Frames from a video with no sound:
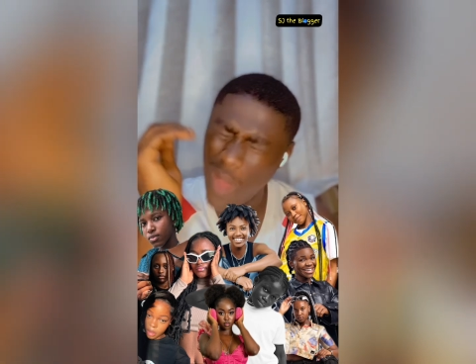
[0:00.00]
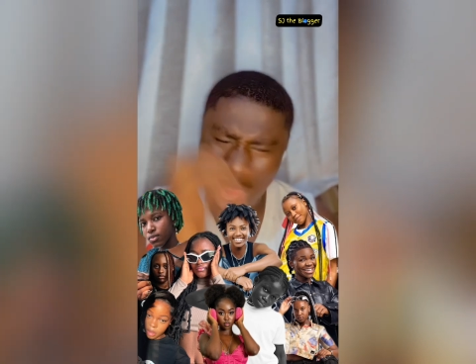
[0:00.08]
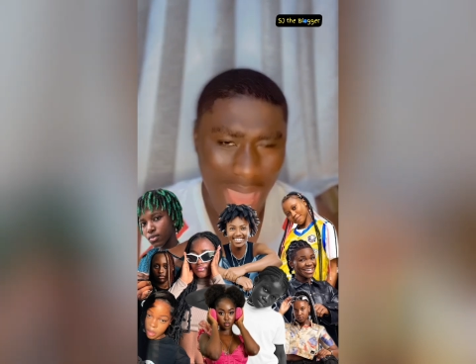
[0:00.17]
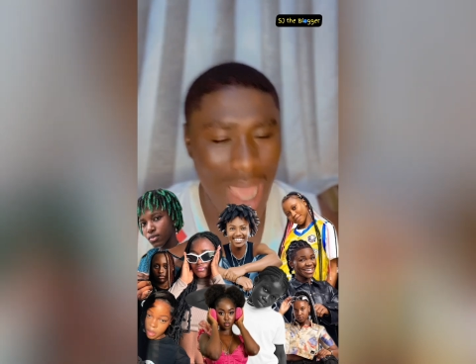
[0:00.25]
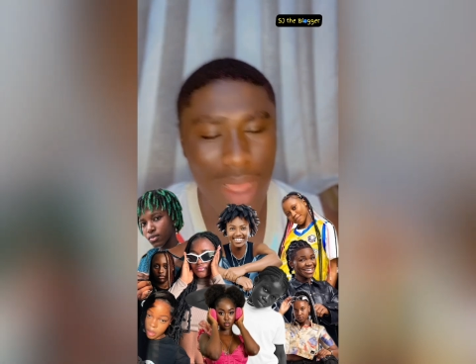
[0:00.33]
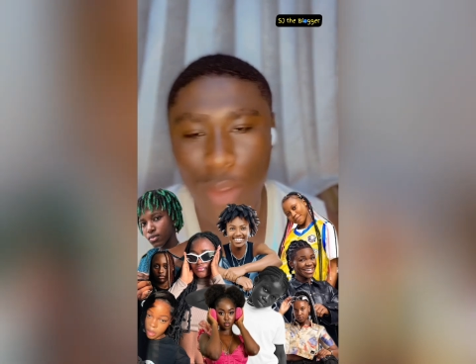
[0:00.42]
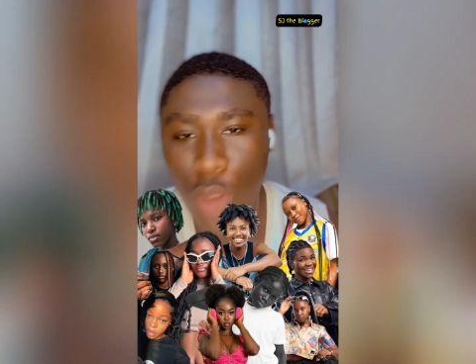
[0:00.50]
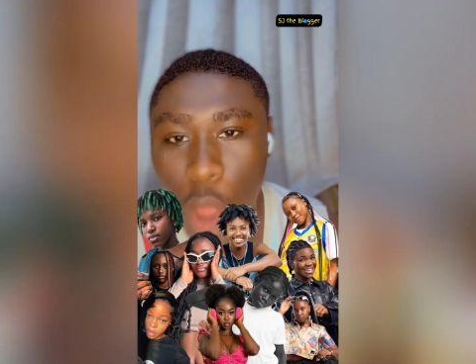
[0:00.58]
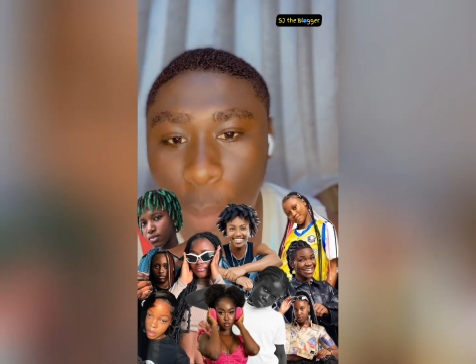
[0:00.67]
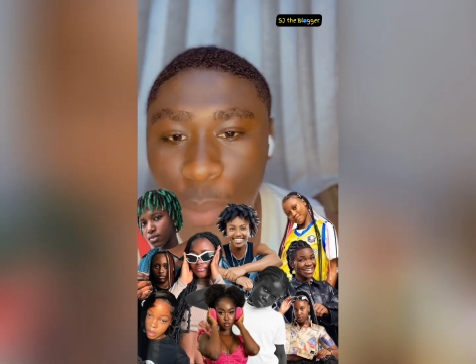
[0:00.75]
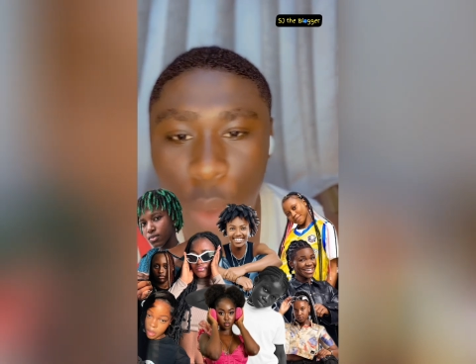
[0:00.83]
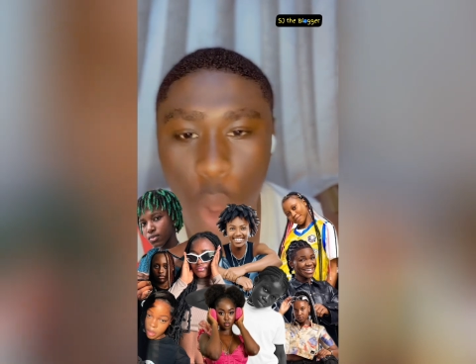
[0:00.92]
Hey,
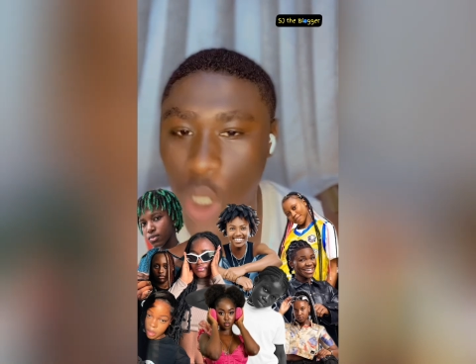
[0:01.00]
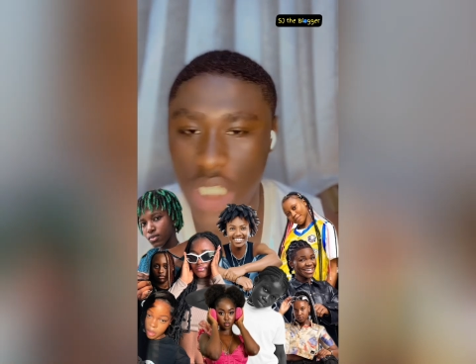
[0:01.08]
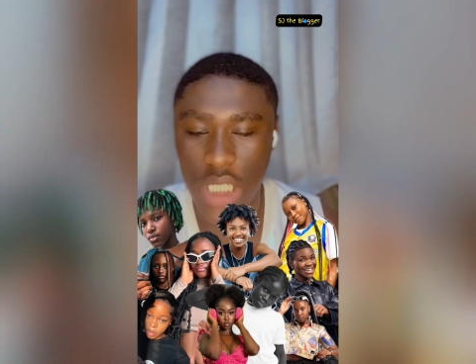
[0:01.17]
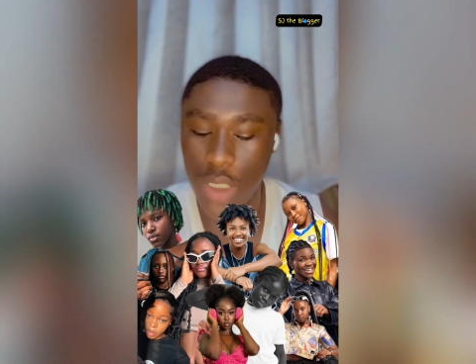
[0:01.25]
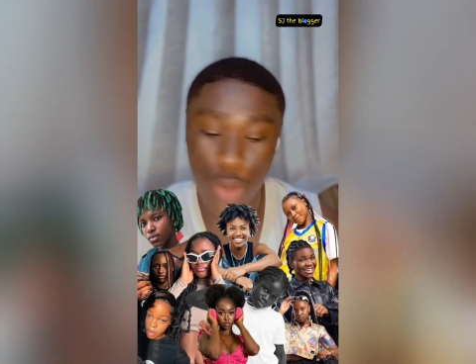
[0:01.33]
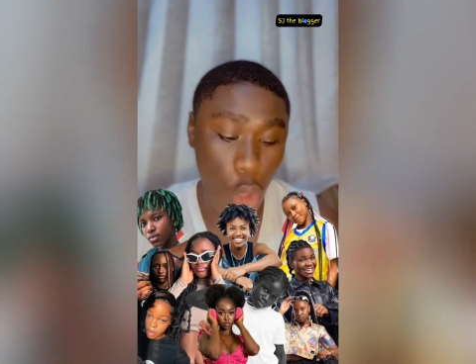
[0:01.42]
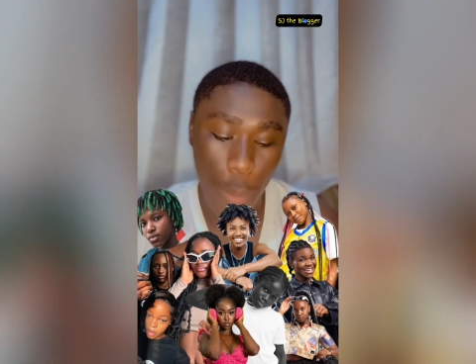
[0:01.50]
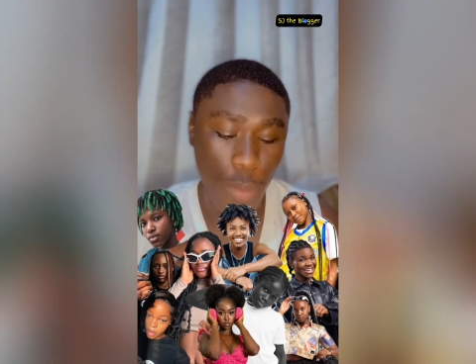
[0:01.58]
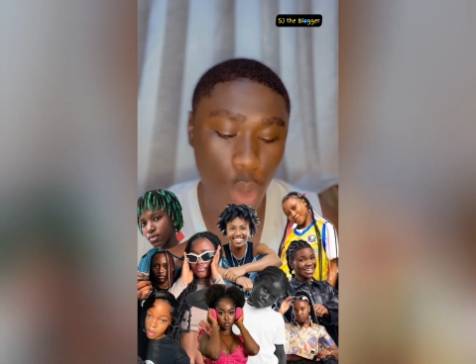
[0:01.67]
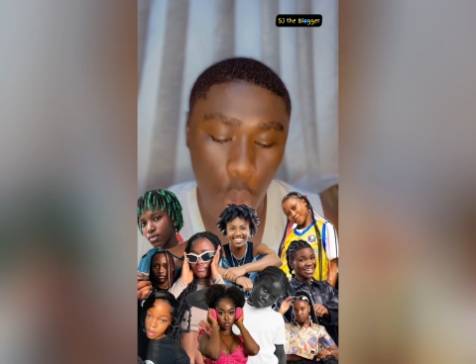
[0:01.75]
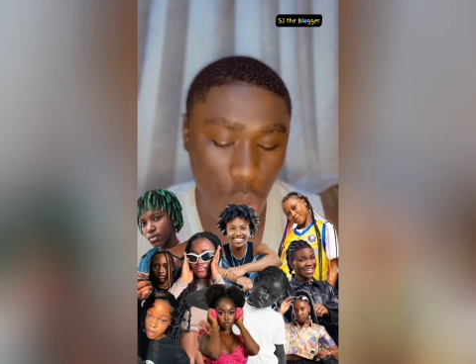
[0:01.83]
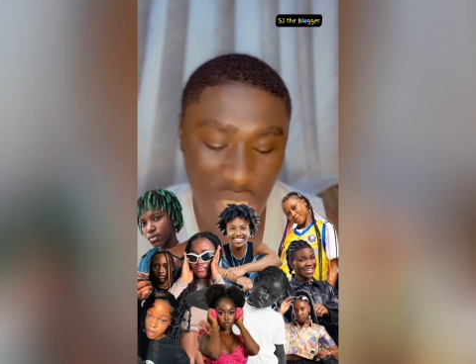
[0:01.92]
top notch, top
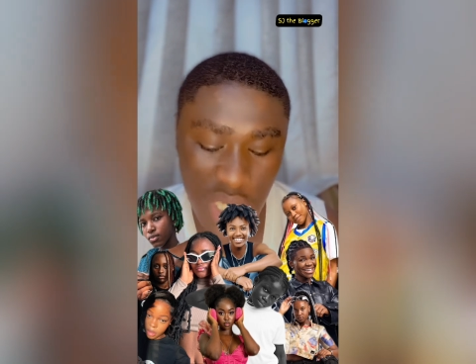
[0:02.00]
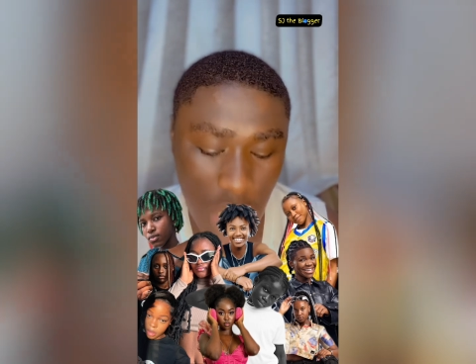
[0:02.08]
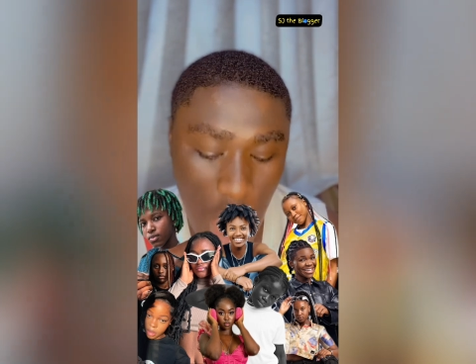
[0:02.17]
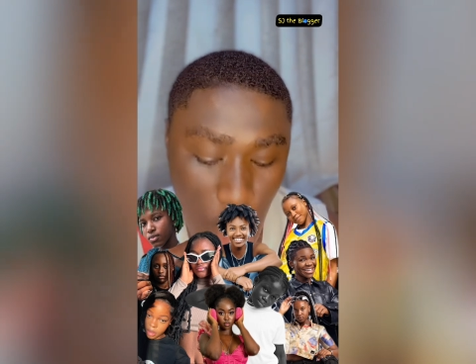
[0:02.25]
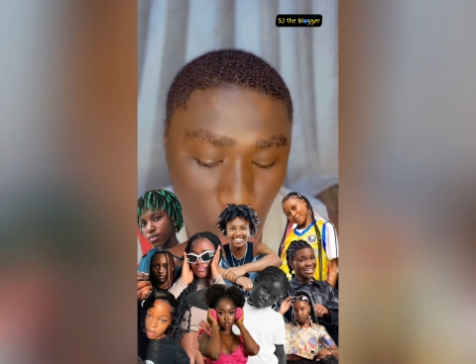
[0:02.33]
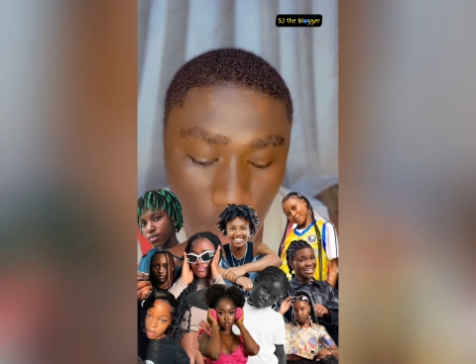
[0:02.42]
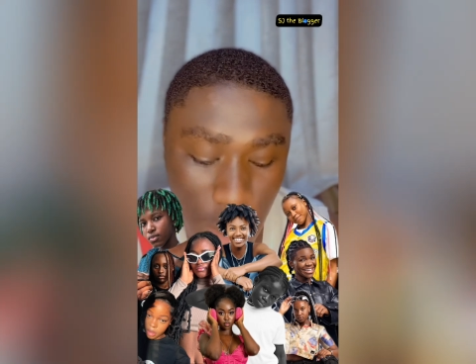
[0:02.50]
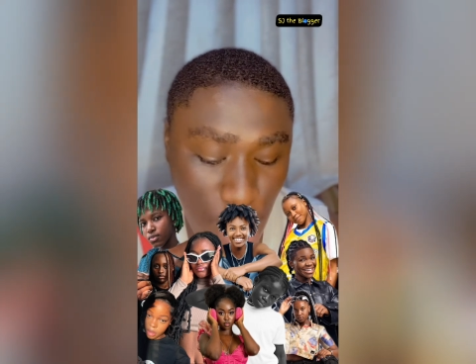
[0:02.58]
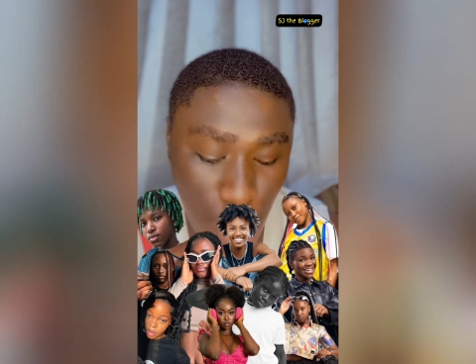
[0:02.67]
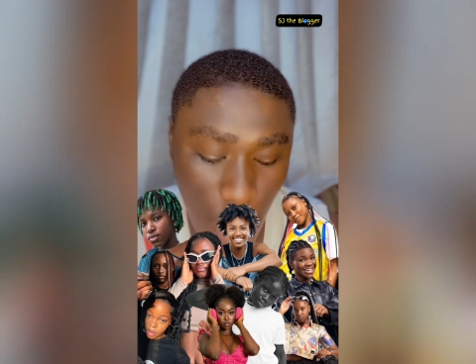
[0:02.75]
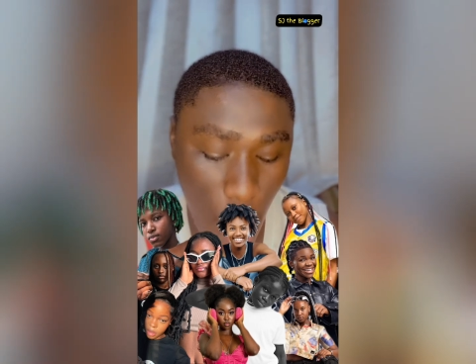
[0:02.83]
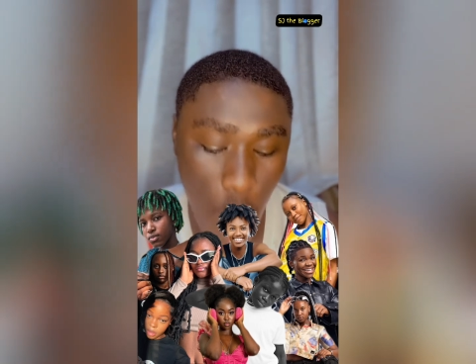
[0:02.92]
notch. Maybe
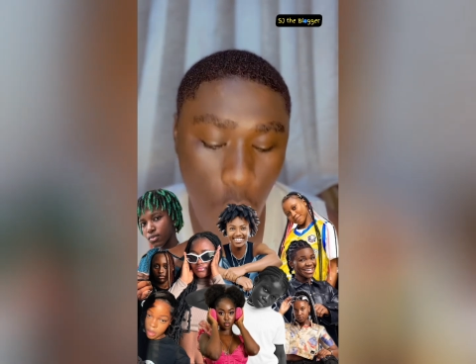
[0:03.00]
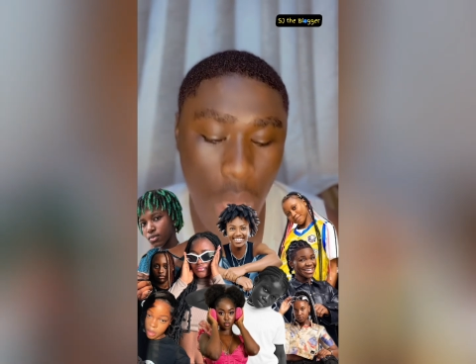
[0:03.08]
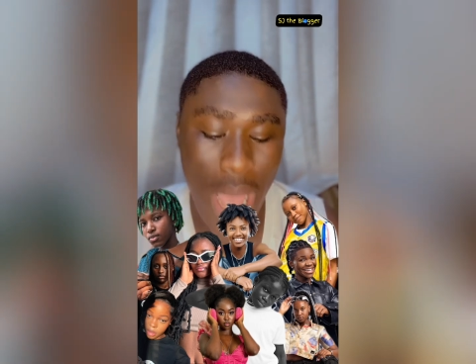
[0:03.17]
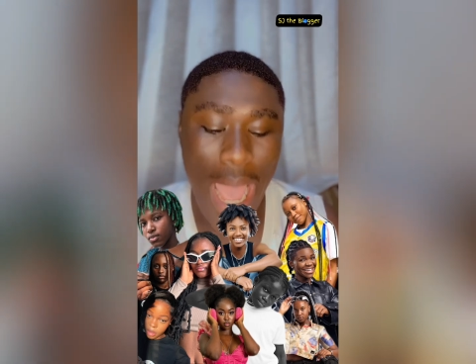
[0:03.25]
small.